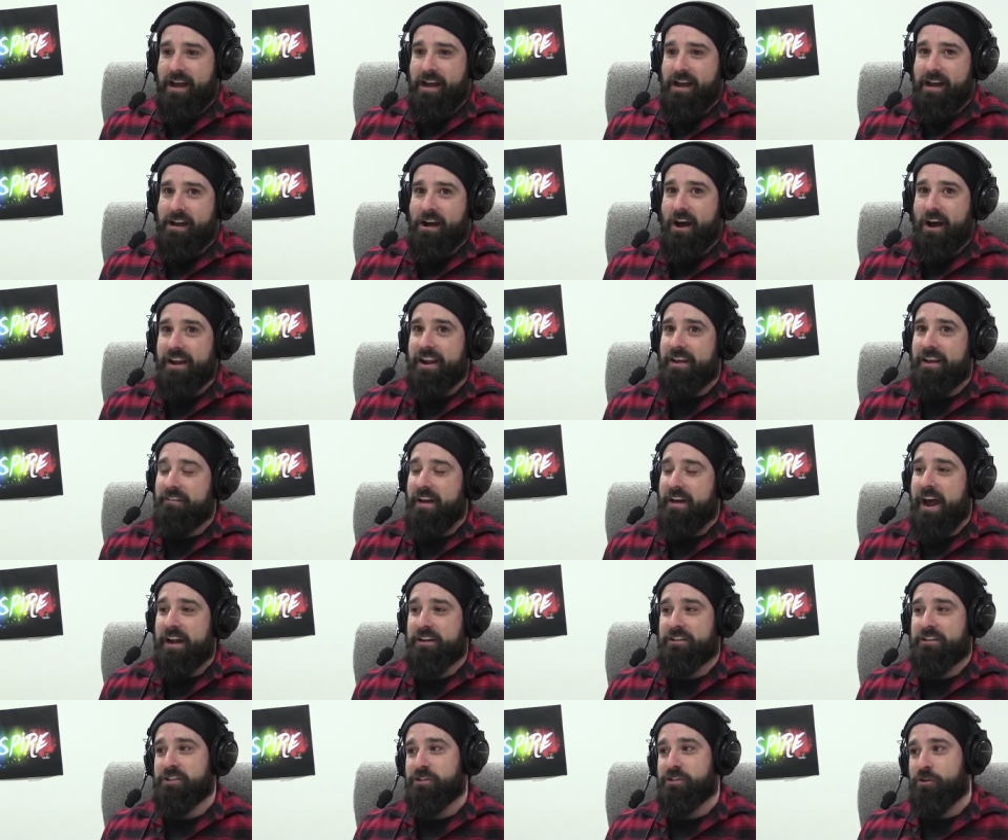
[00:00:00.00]
never had a
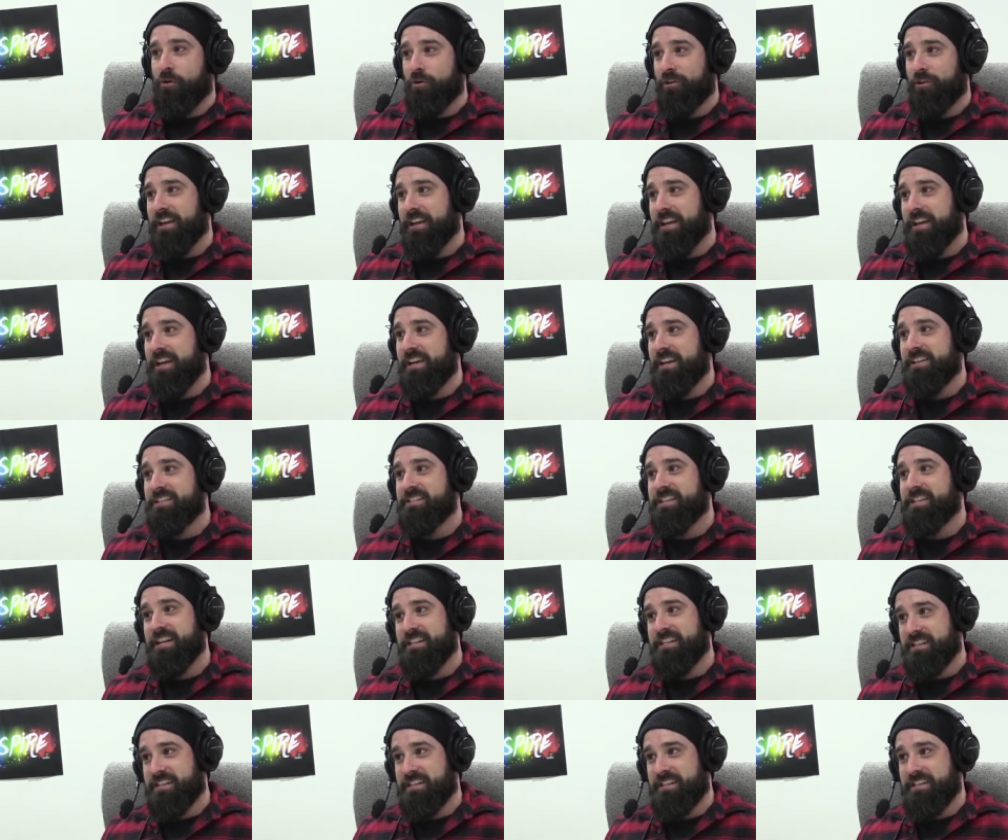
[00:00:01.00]
Scoring Kings.
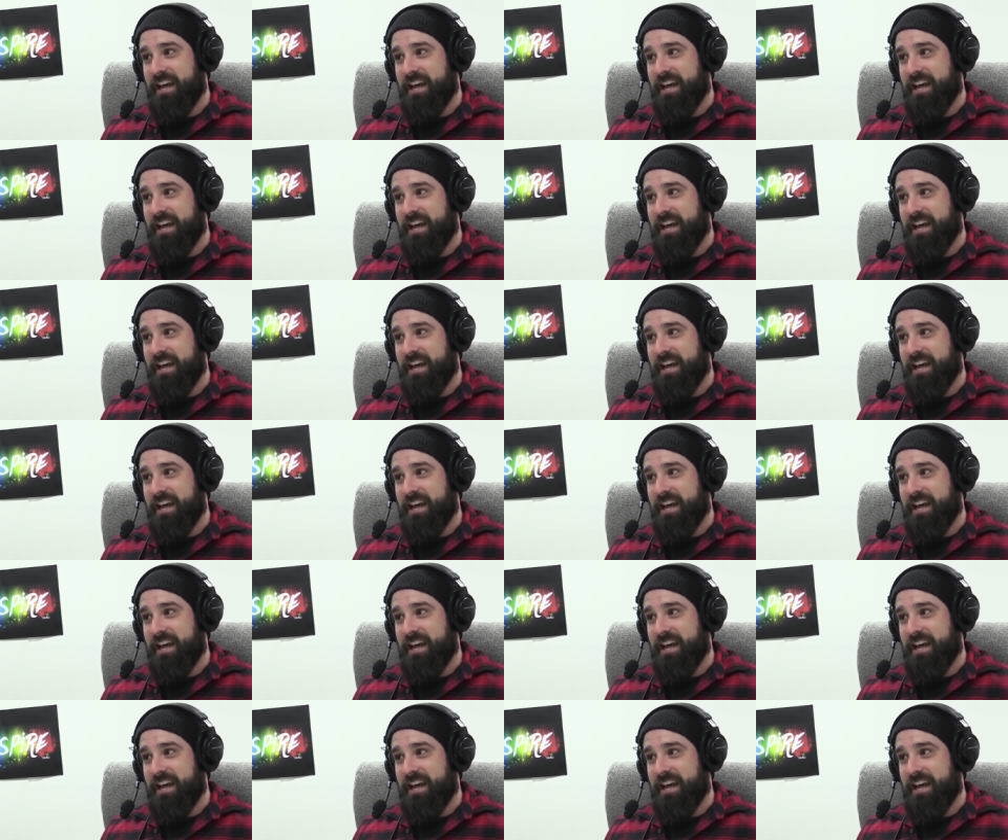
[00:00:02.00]
That's